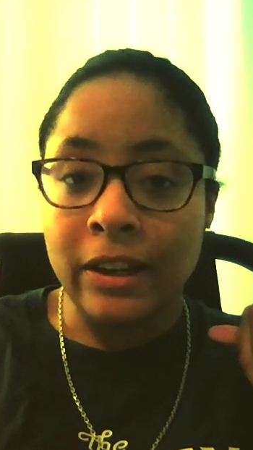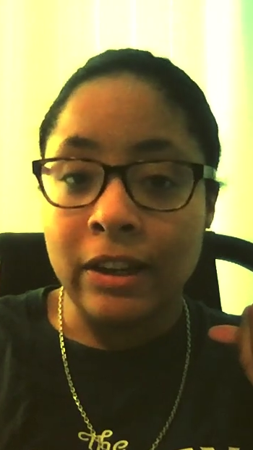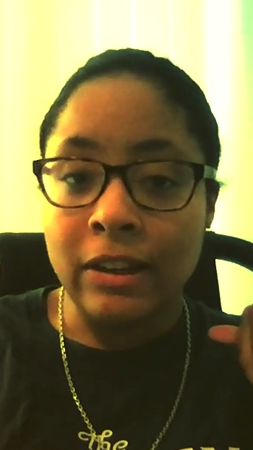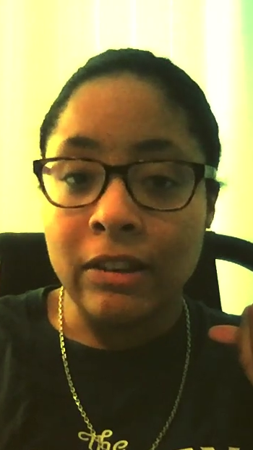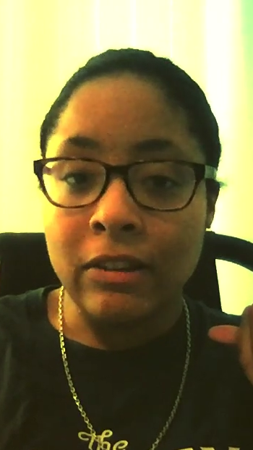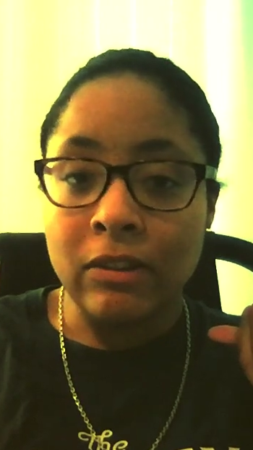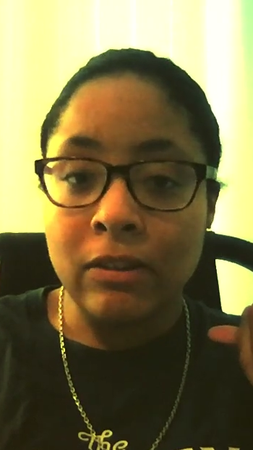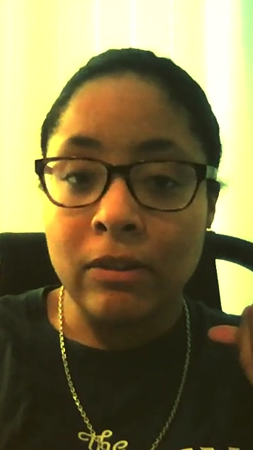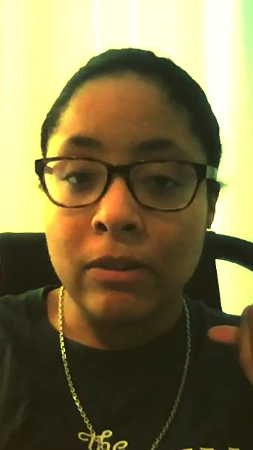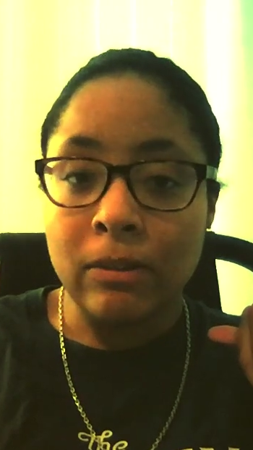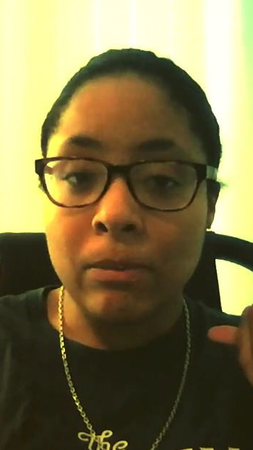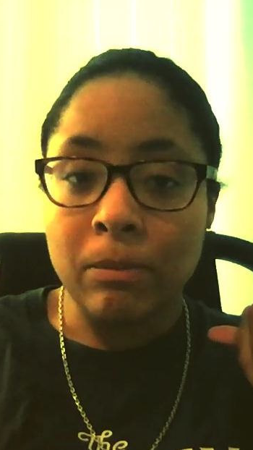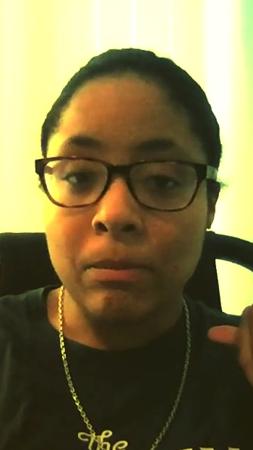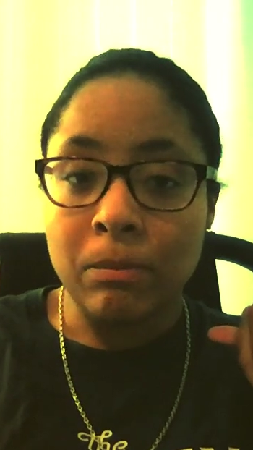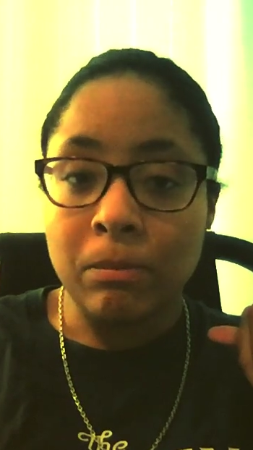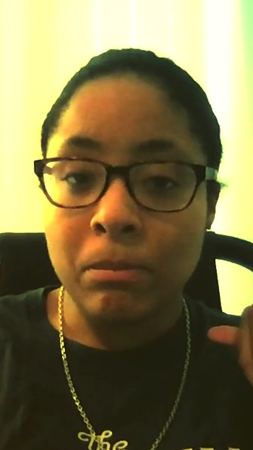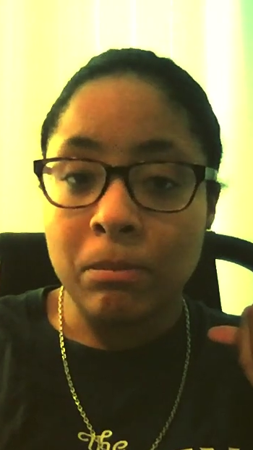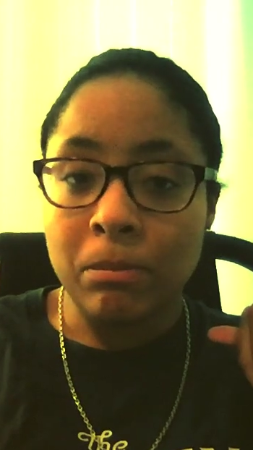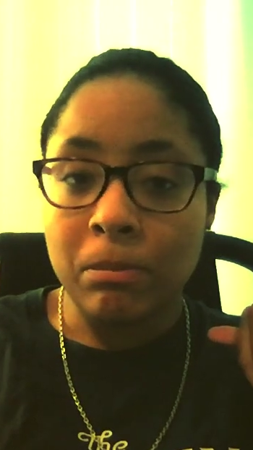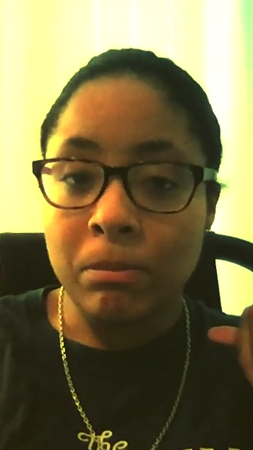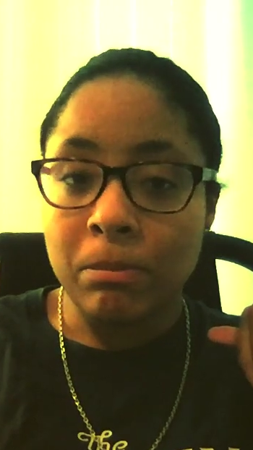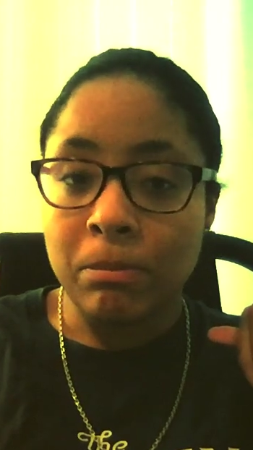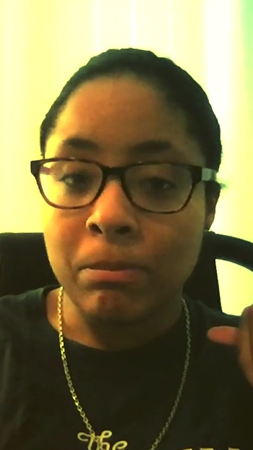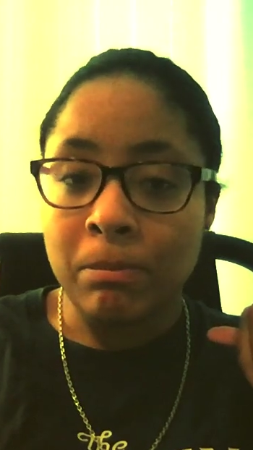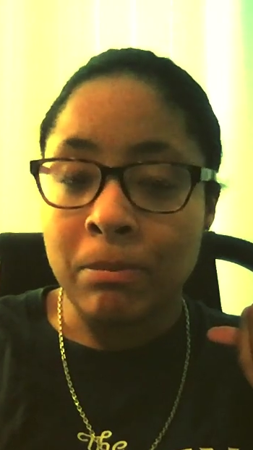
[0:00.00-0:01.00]
its
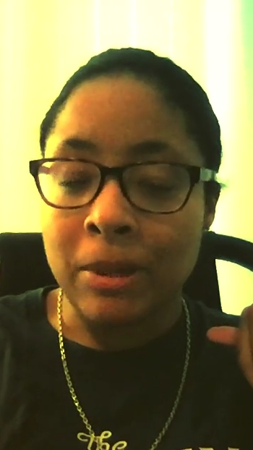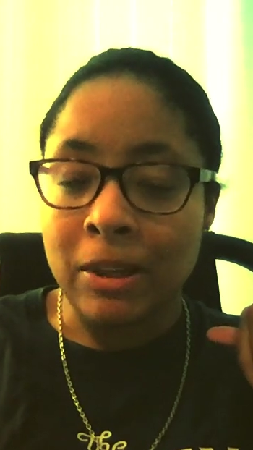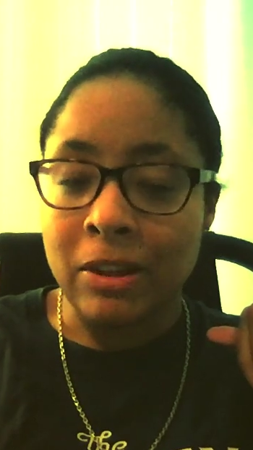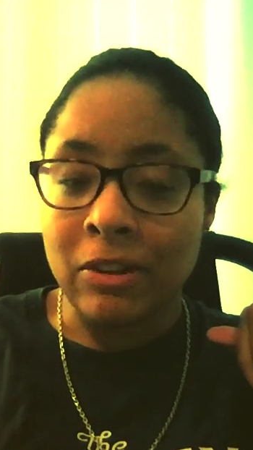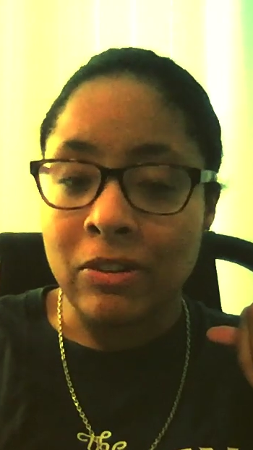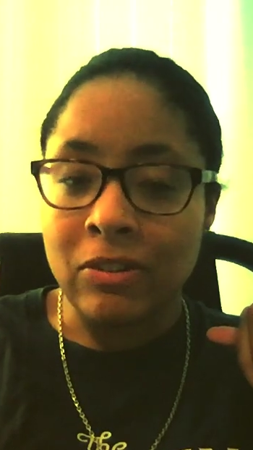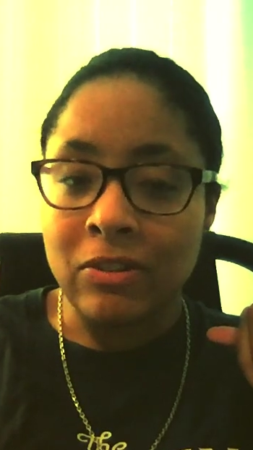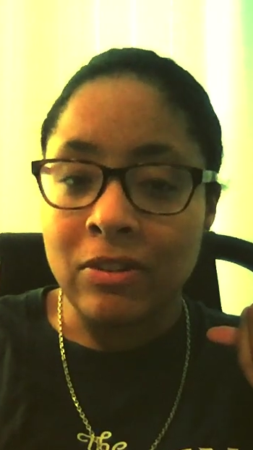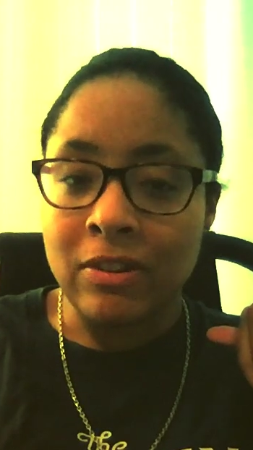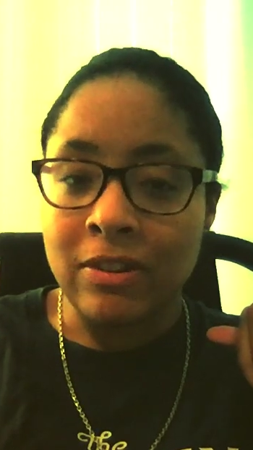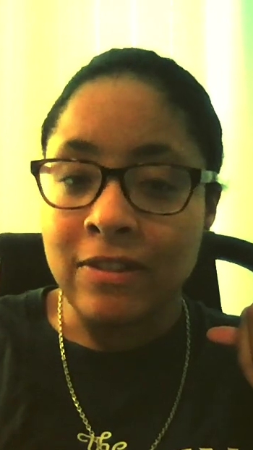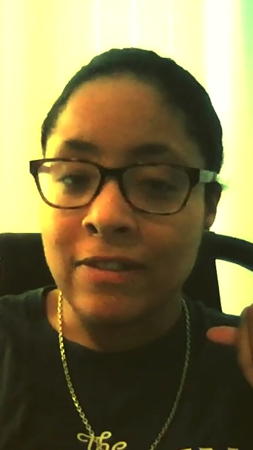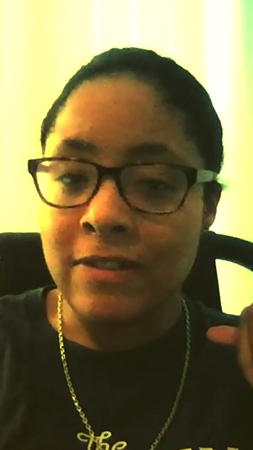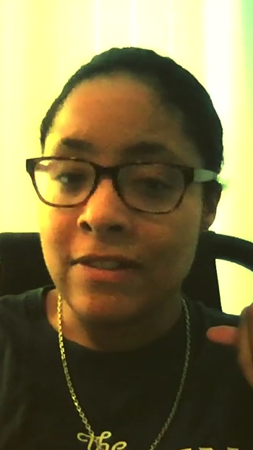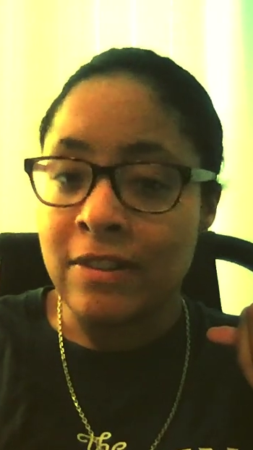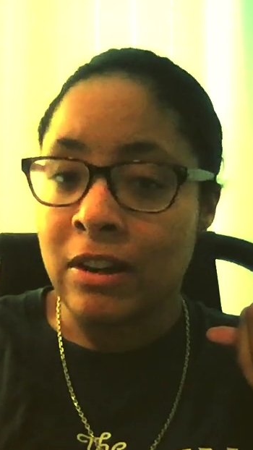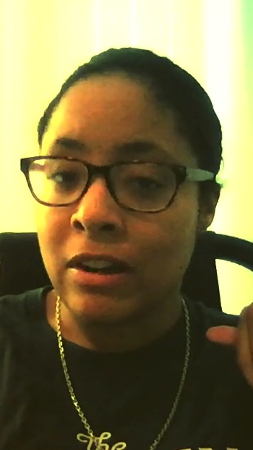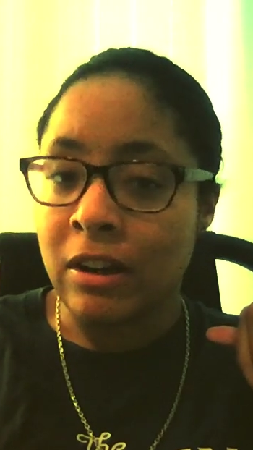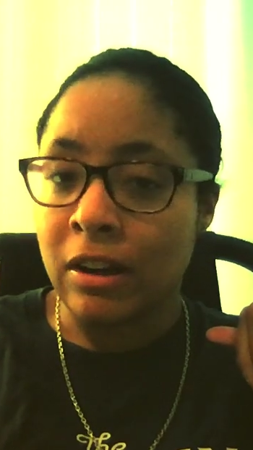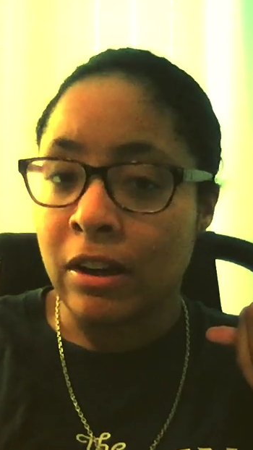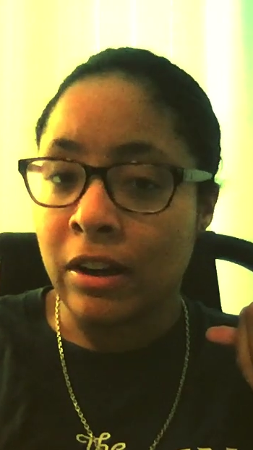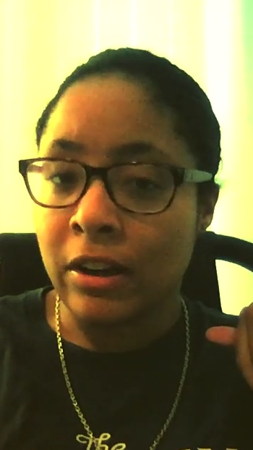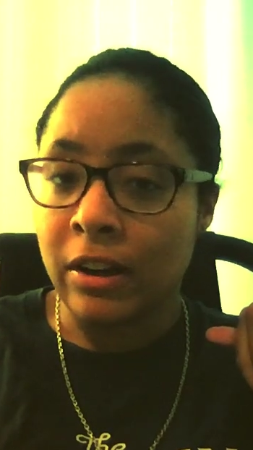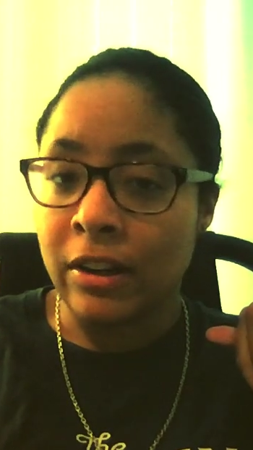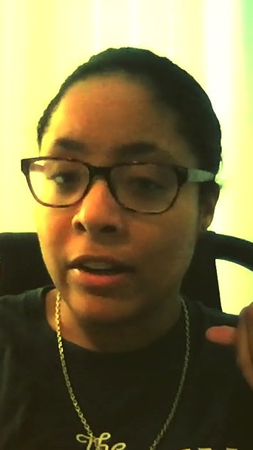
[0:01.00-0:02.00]
best
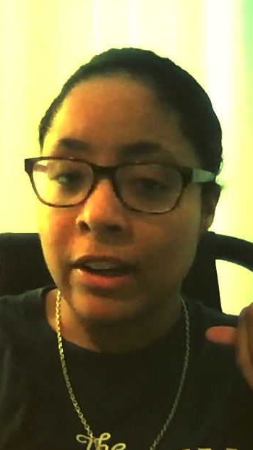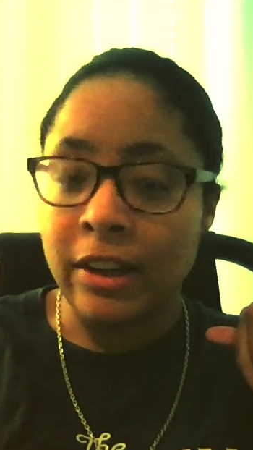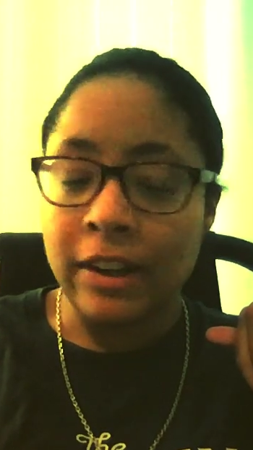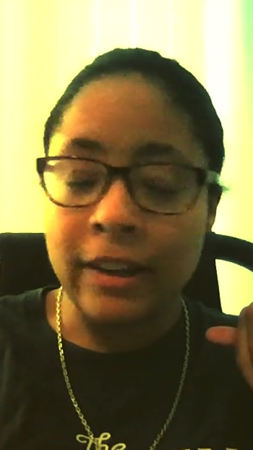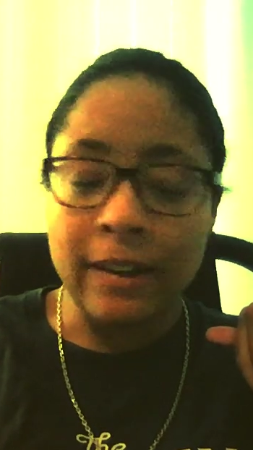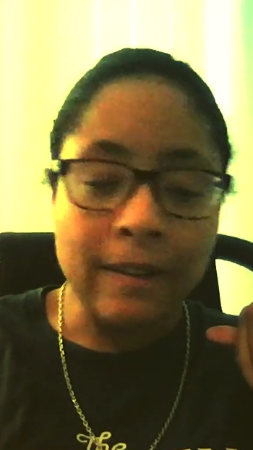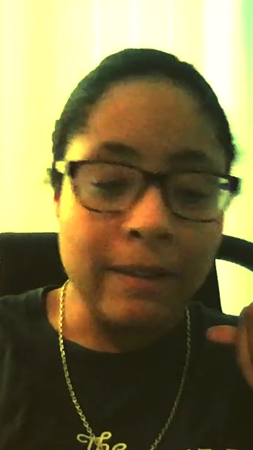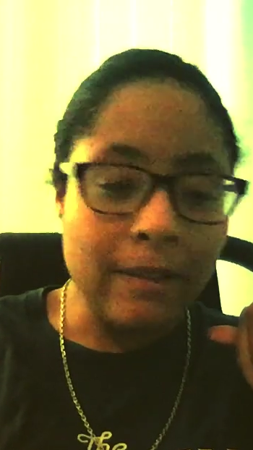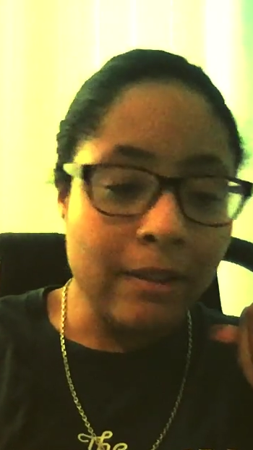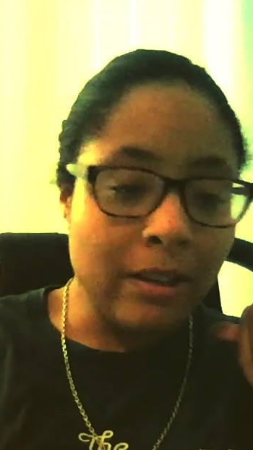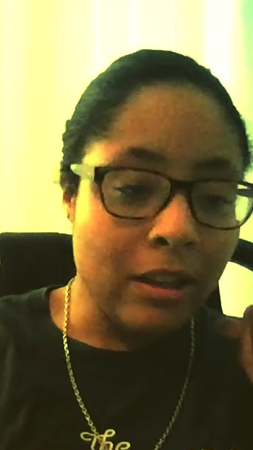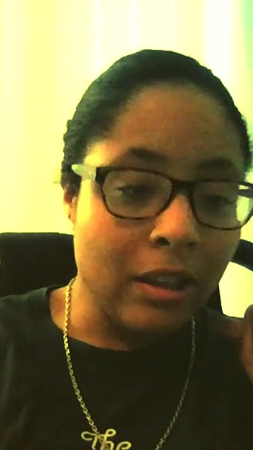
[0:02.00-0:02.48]
entirety.